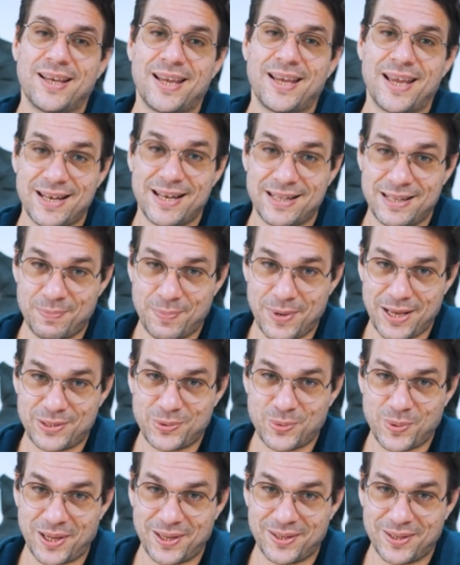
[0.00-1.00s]
and the
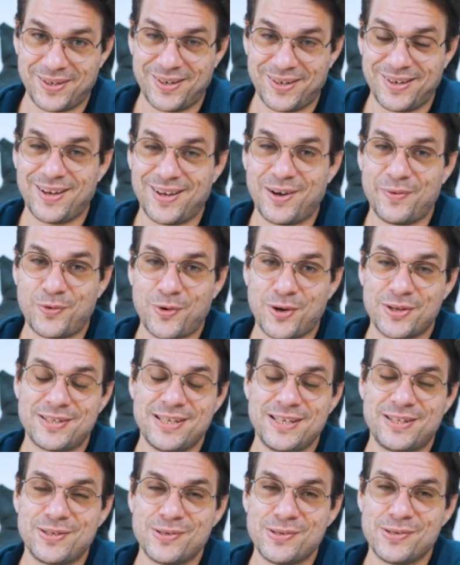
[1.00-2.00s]
best one, of course,
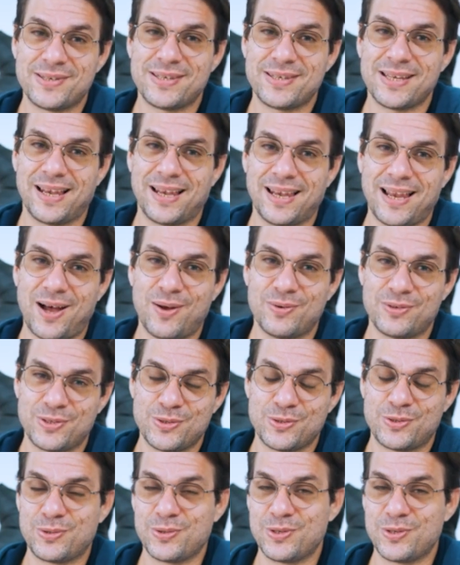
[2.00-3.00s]
it use, allows
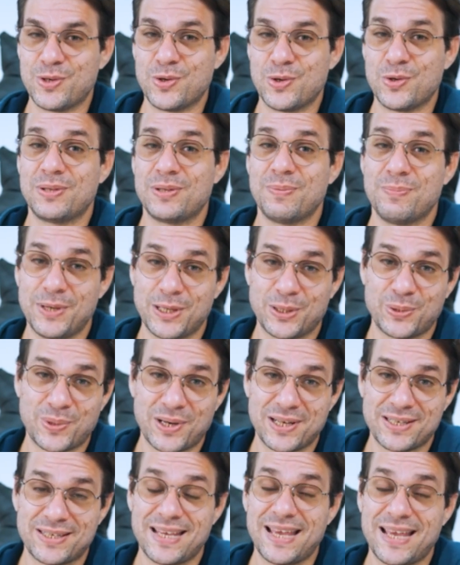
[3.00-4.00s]
you to use
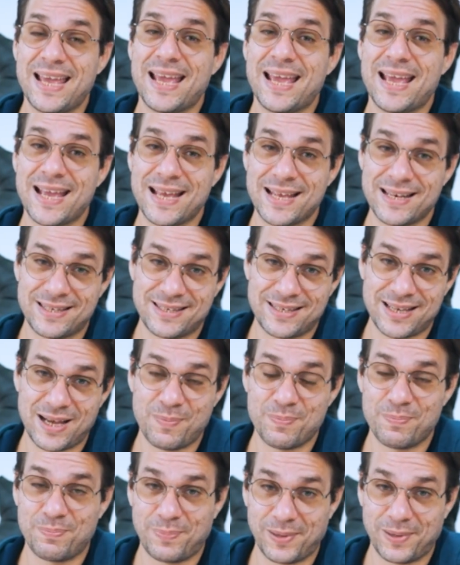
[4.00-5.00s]
middleware and
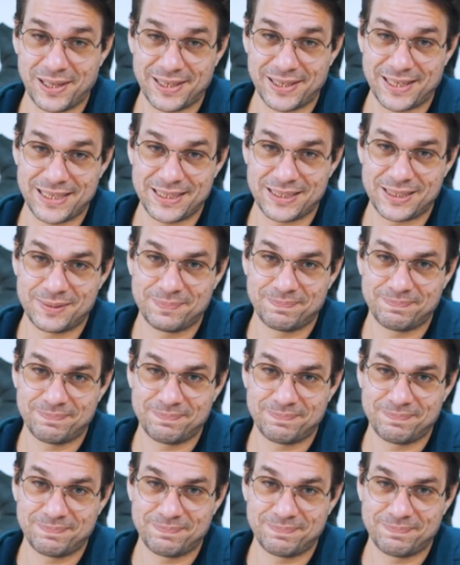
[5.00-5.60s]
some plugins.